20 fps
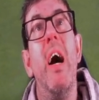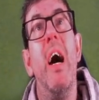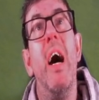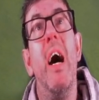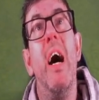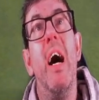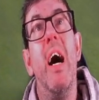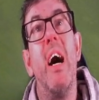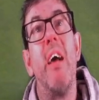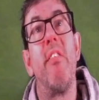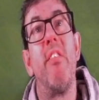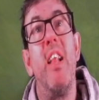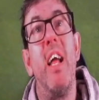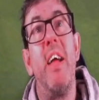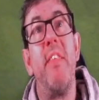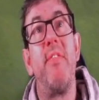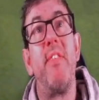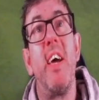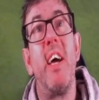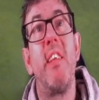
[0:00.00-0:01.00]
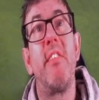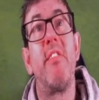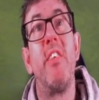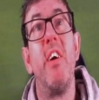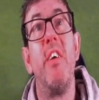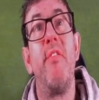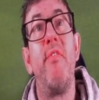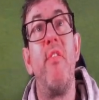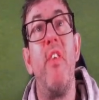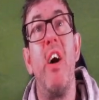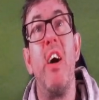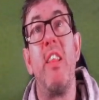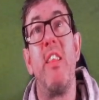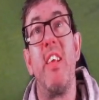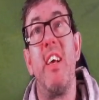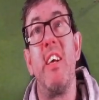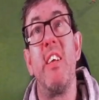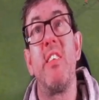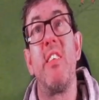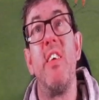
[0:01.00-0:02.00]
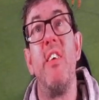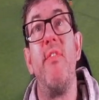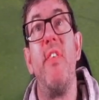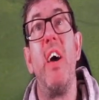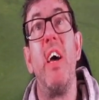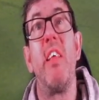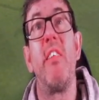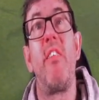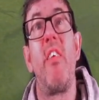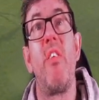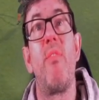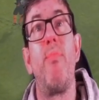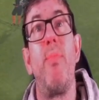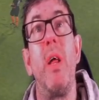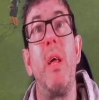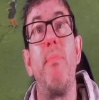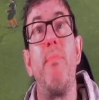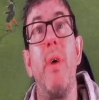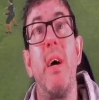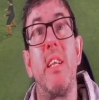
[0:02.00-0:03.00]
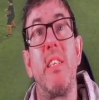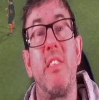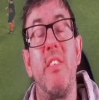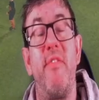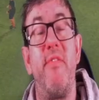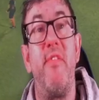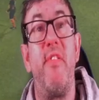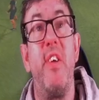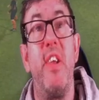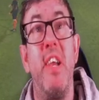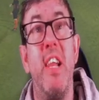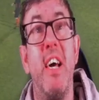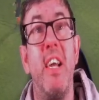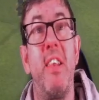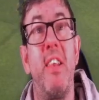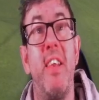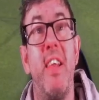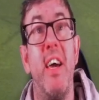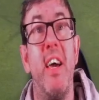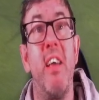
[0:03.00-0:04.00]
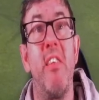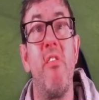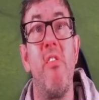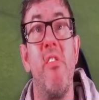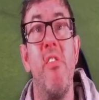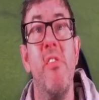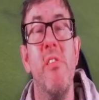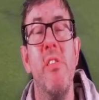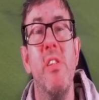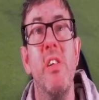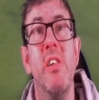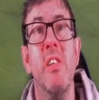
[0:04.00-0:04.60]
As Landetta finds Aceves, it's played back to Fernandez.